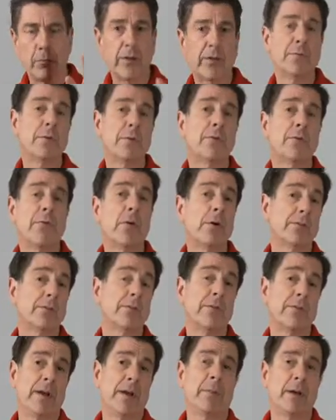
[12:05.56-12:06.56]
reasonable force
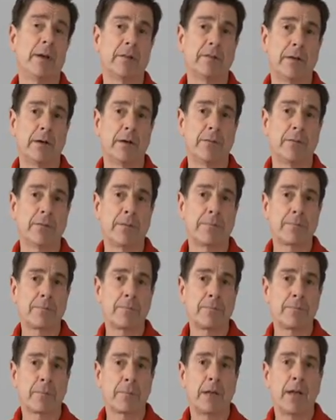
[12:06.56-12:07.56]
to defend myself,
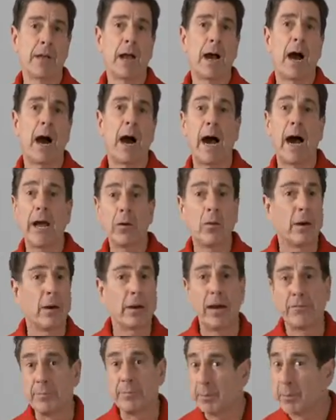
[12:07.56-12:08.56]
I don't
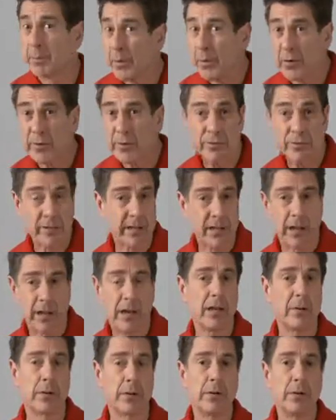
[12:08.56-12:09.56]
want to have to be personally
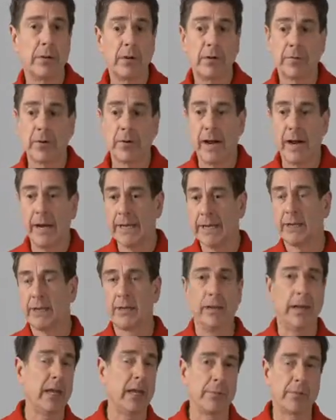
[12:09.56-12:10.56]
liable for any
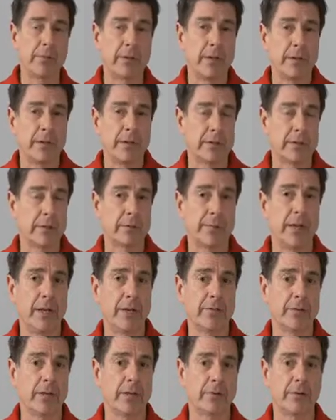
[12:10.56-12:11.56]
claims that this
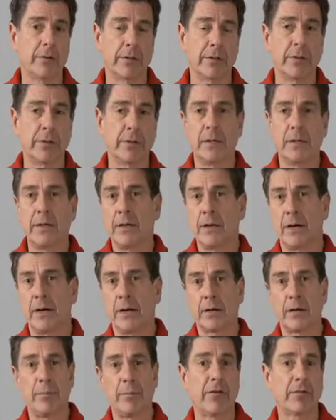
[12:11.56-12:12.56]
patient is going
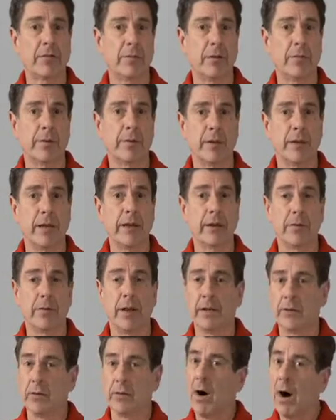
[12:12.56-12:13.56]
to come after me with later.
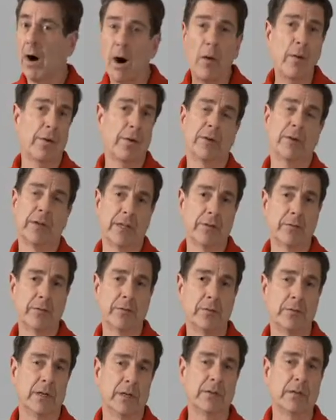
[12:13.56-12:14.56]
And you're always going to get
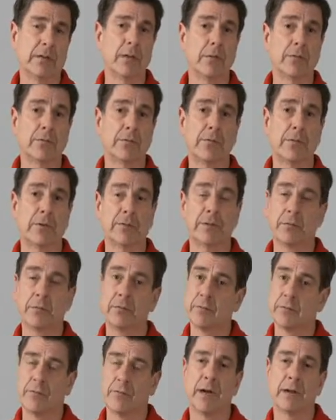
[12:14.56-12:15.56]
sued whenever you use force.
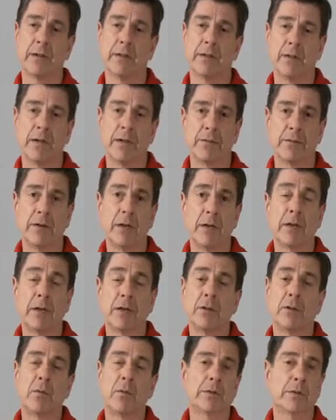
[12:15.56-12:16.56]
That's just a fact of life.
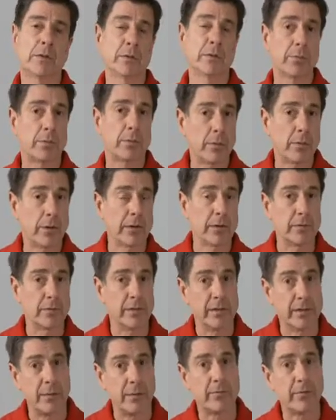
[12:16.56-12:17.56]
You want your employer
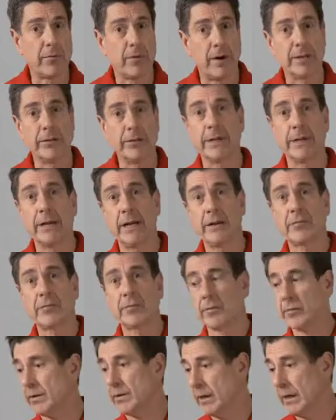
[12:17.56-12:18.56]
to indemnify you
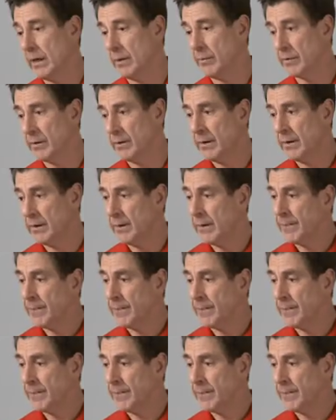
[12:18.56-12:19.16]
against those claims.